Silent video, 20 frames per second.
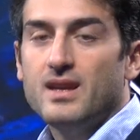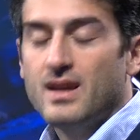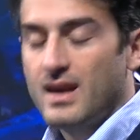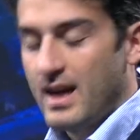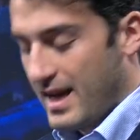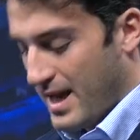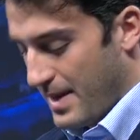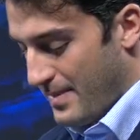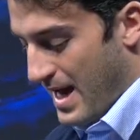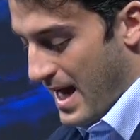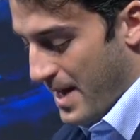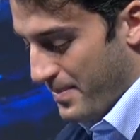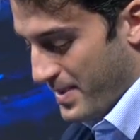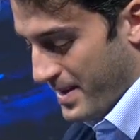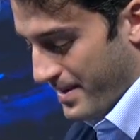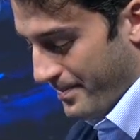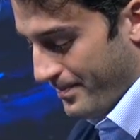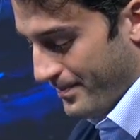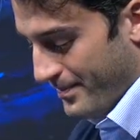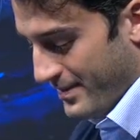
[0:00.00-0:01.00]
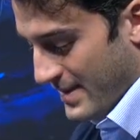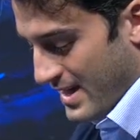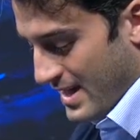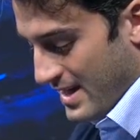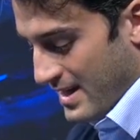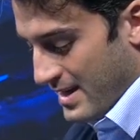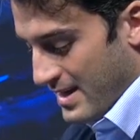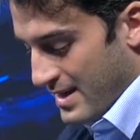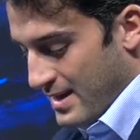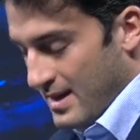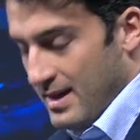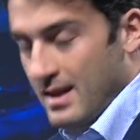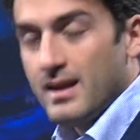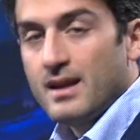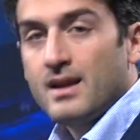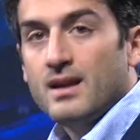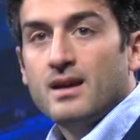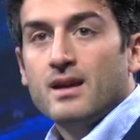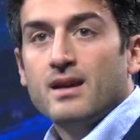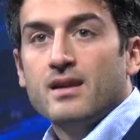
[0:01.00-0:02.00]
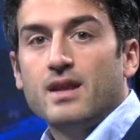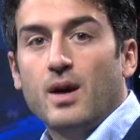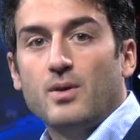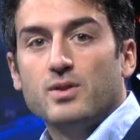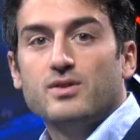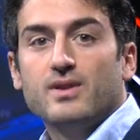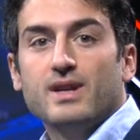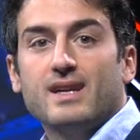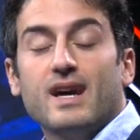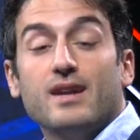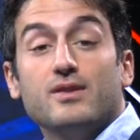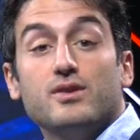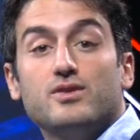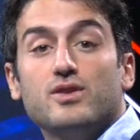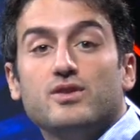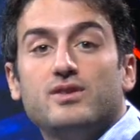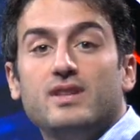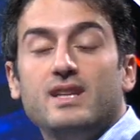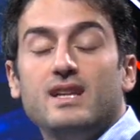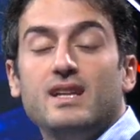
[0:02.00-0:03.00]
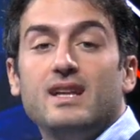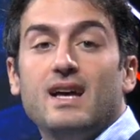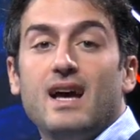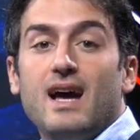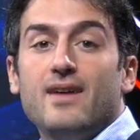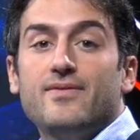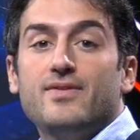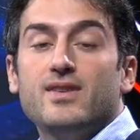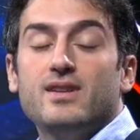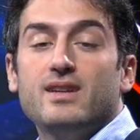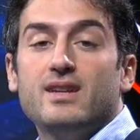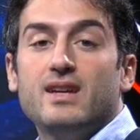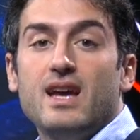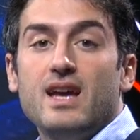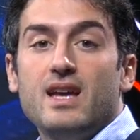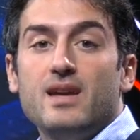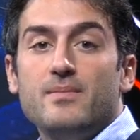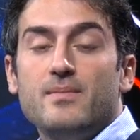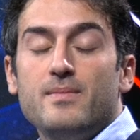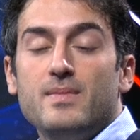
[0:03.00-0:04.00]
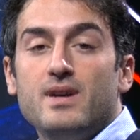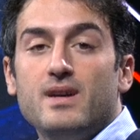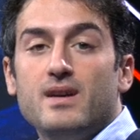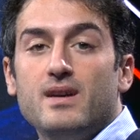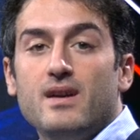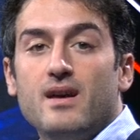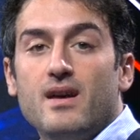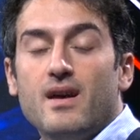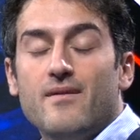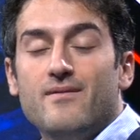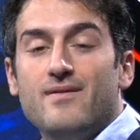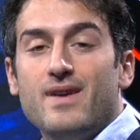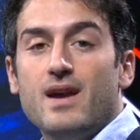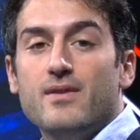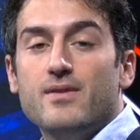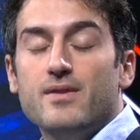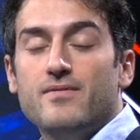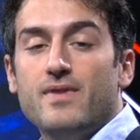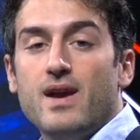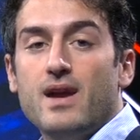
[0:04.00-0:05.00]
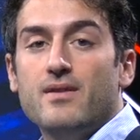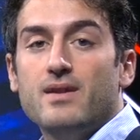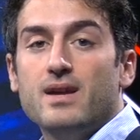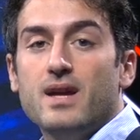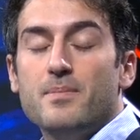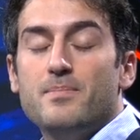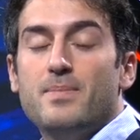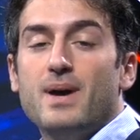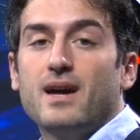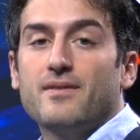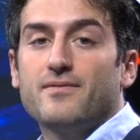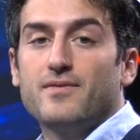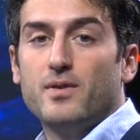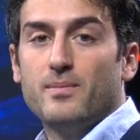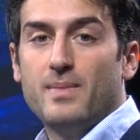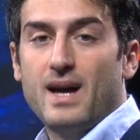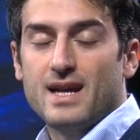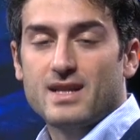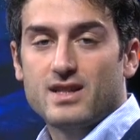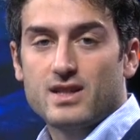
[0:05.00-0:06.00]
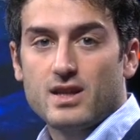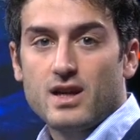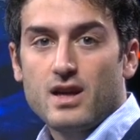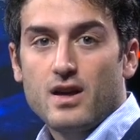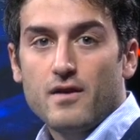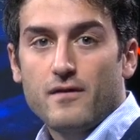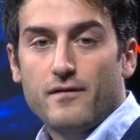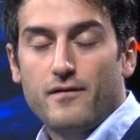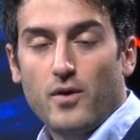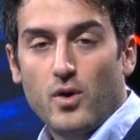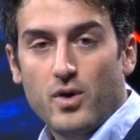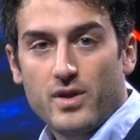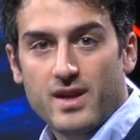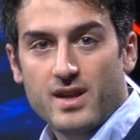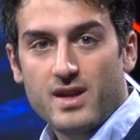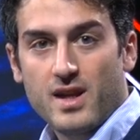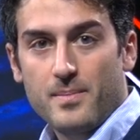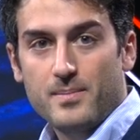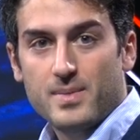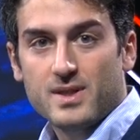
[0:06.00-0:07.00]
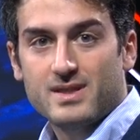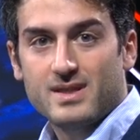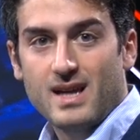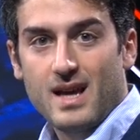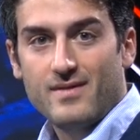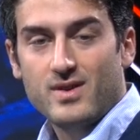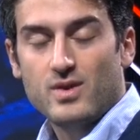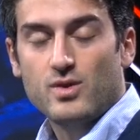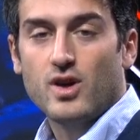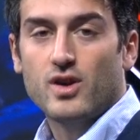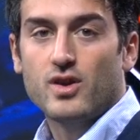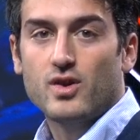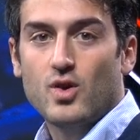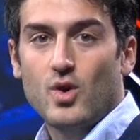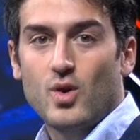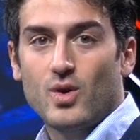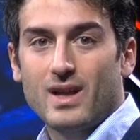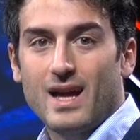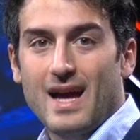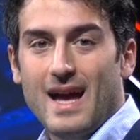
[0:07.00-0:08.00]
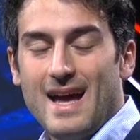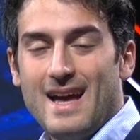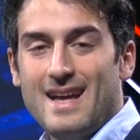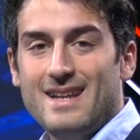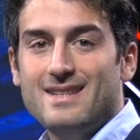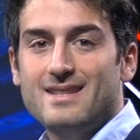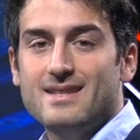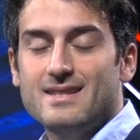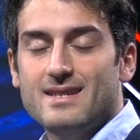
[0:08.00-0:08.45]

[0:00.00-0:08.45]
and I'm happy. That was Ricardo Sotil after the game. A very, very impactful match for the number 7 who got a goal and